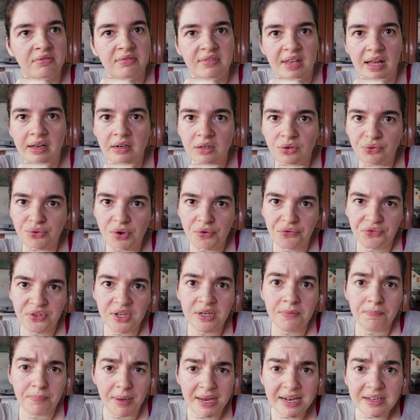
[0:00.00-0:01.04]

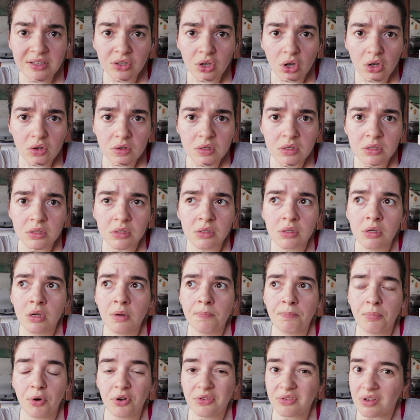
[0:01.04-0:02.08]
10-15 pesos
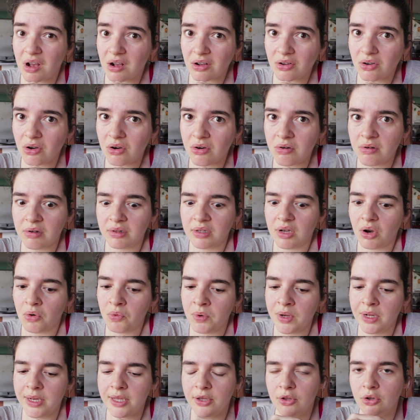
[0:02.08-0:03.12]
per taco and they're
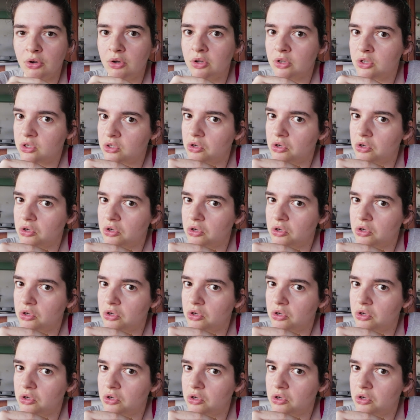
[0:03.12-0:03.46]
really good,